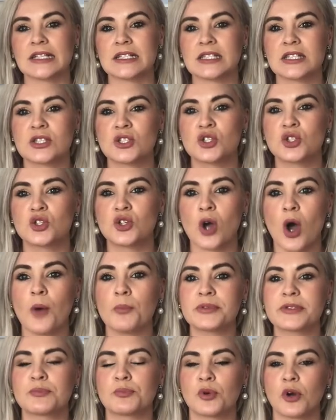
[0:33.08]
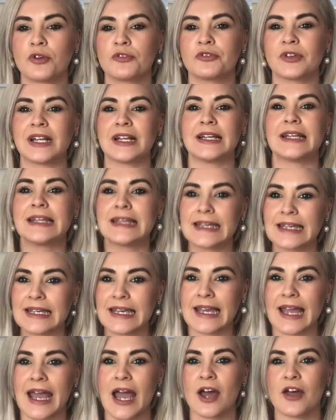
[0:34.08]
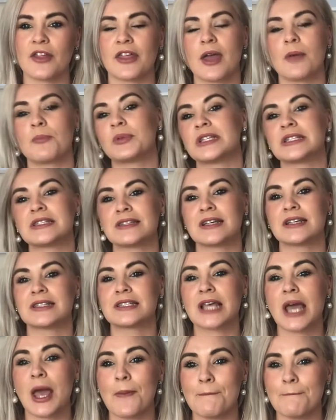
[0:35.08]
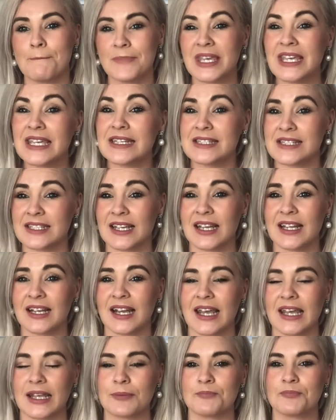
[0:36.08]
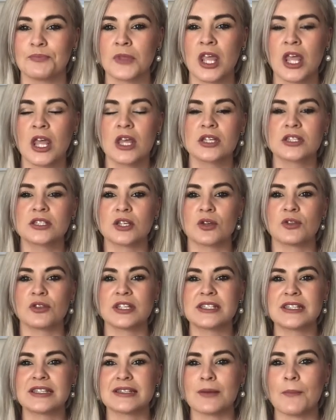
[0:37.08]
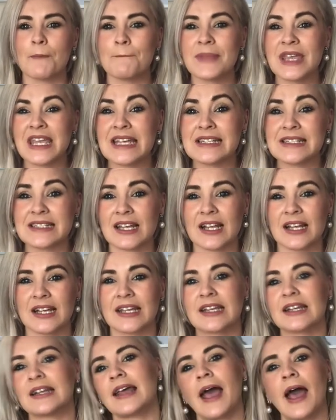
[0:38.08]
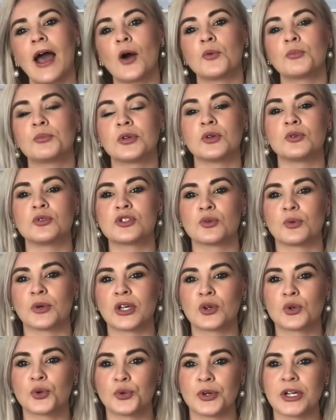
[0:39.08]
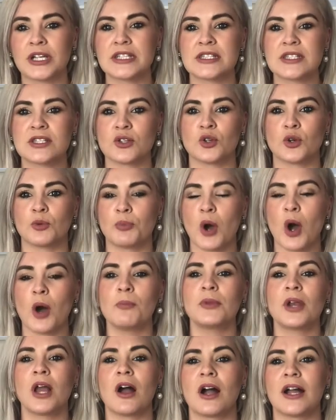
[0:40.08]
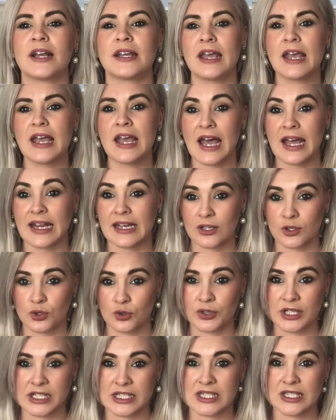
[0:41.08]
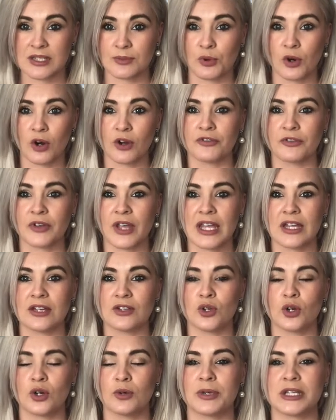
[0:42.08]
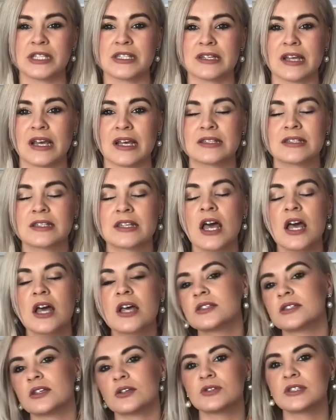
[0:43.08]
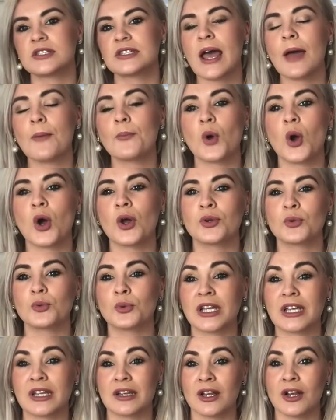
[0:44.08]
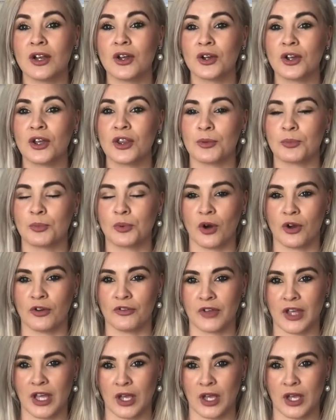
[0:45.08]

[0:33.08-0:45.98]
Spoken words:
it stops profit leaking out of their business immediately. So this is immediately going to help you to increase your bottom line and increase the profit in your business. So step one, we're going to look at the profit